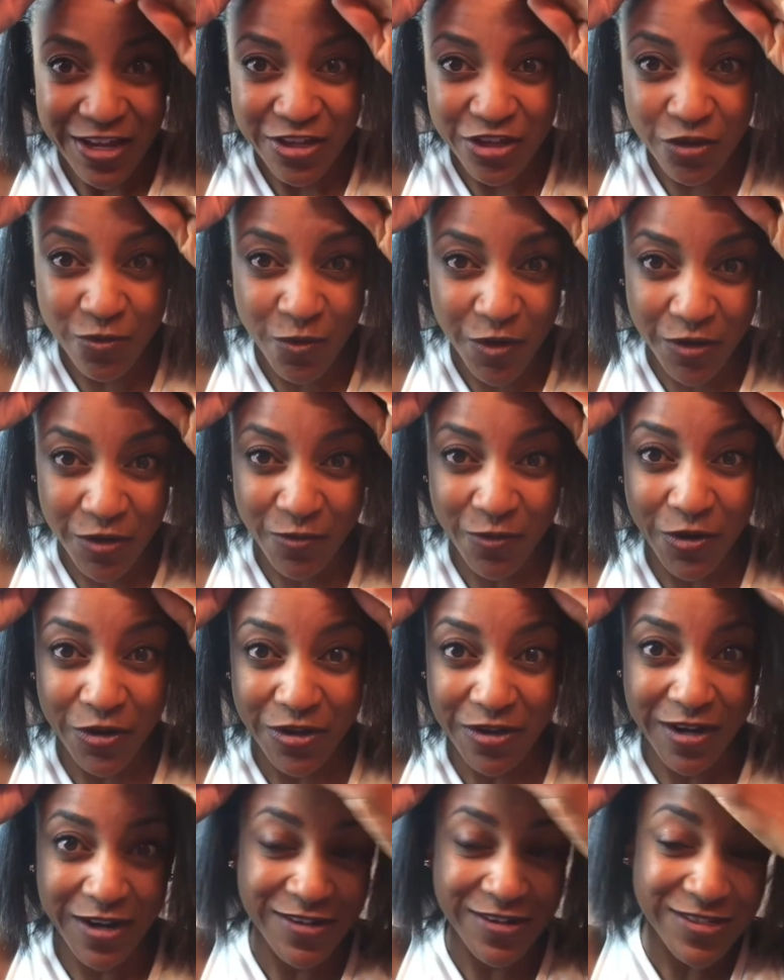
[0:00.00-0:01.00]
You wanna roll
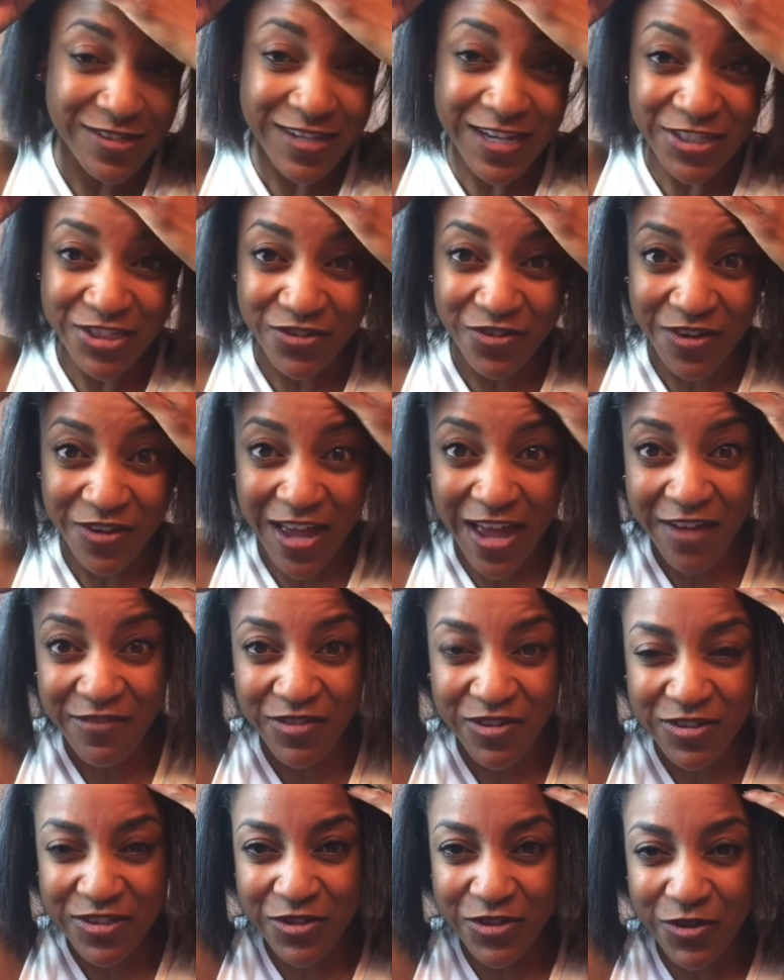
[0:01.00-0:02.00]
your hair so that you don't
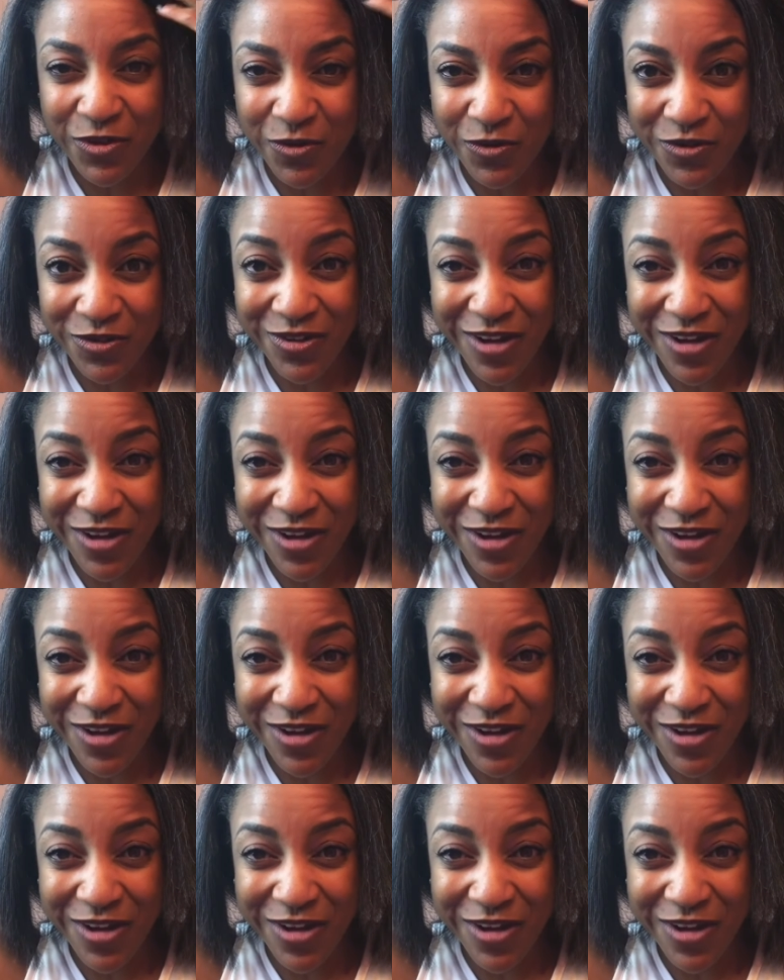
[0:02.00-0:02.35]
have those little,